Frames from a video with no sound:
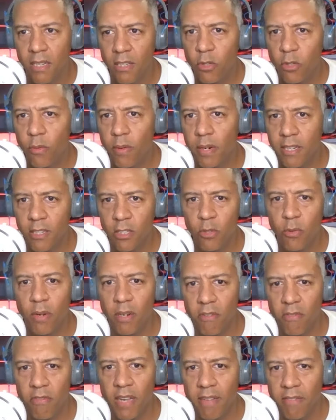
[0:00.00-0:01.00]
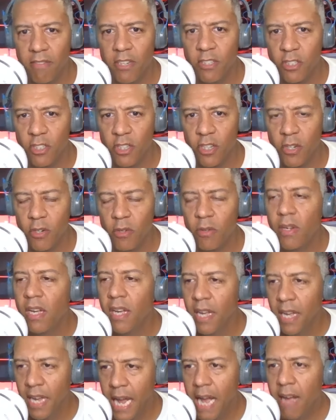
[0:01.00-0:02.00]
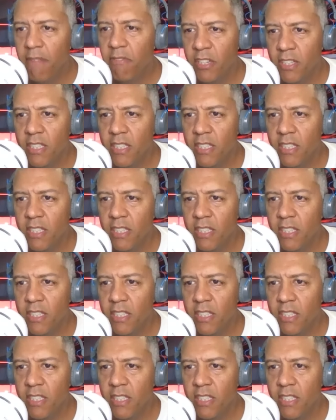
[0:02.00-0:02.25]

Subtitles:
20 or 25 years ago after